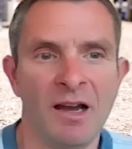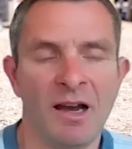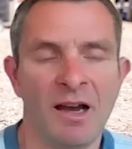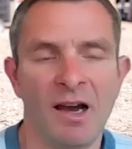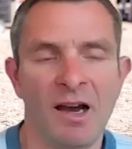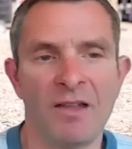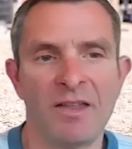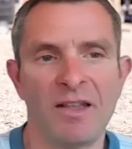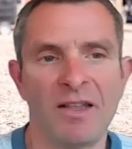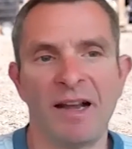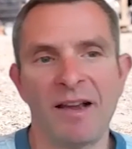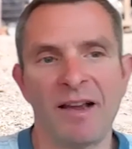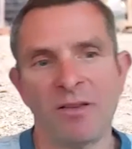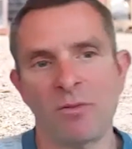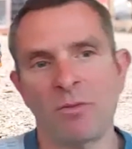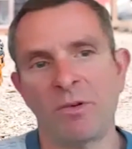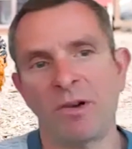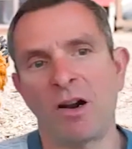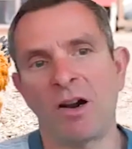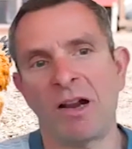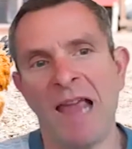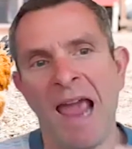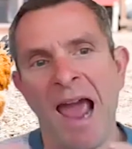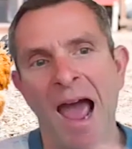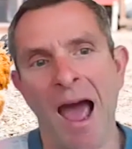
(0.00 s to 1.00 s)
The next one
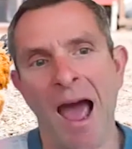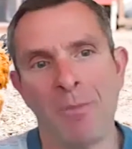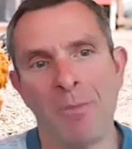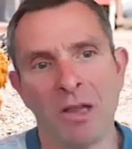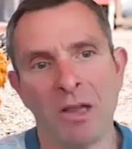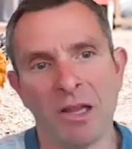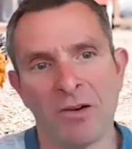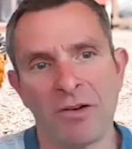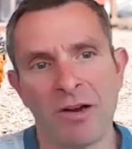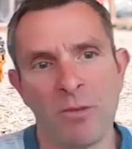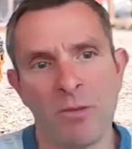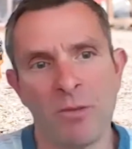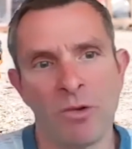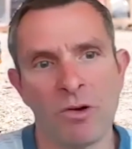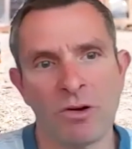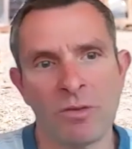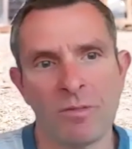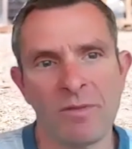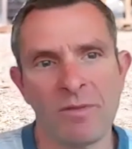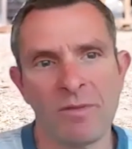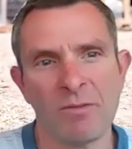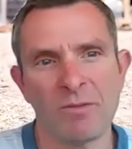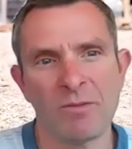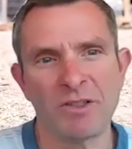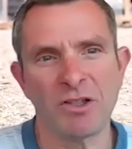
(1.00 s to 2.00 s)
are capillary
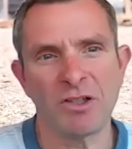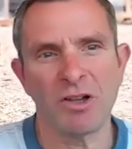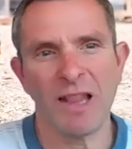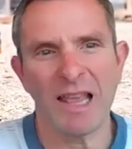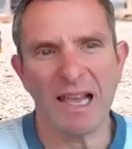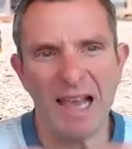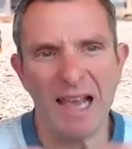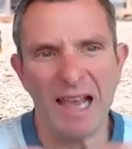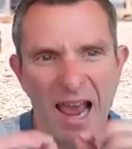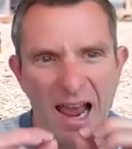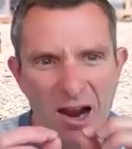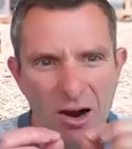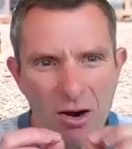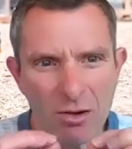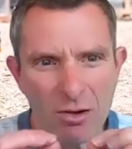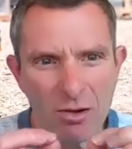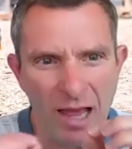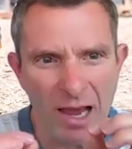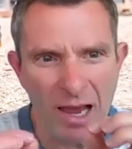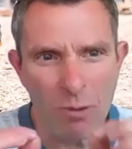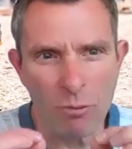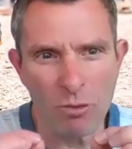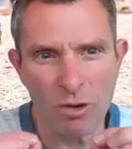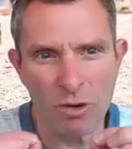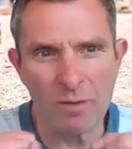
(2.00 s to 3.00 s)
worms, which are like
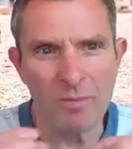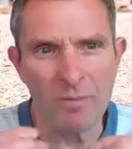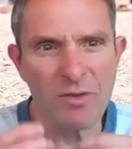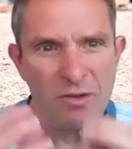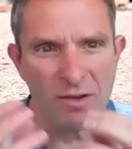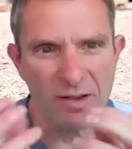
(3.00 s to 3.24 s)
hair-like worms.